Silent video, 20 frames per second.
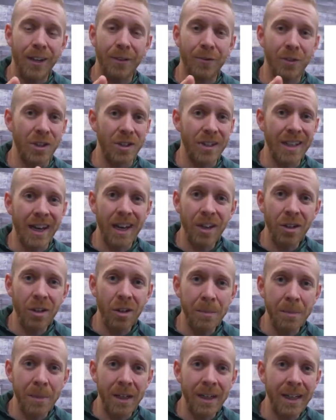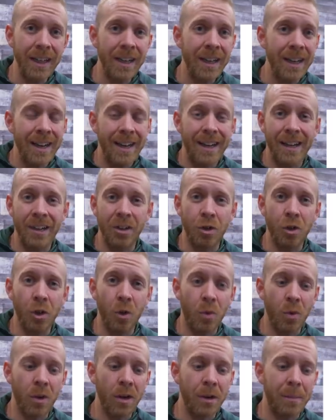If you're tight on money and you
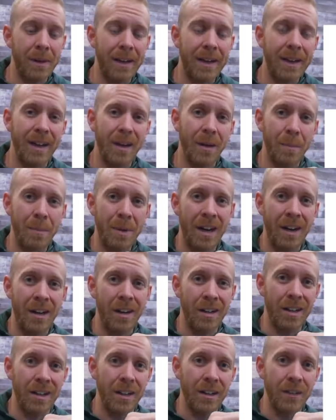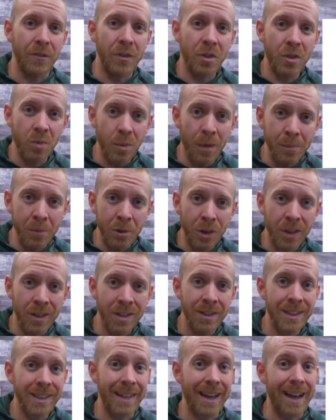don't want to buy a pair of swim
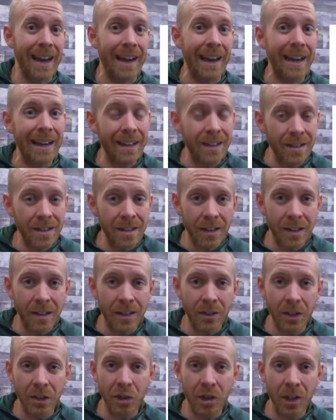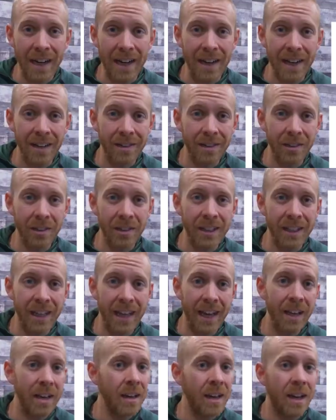trunks and a triathlon
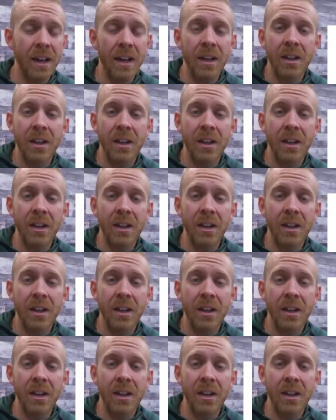kit,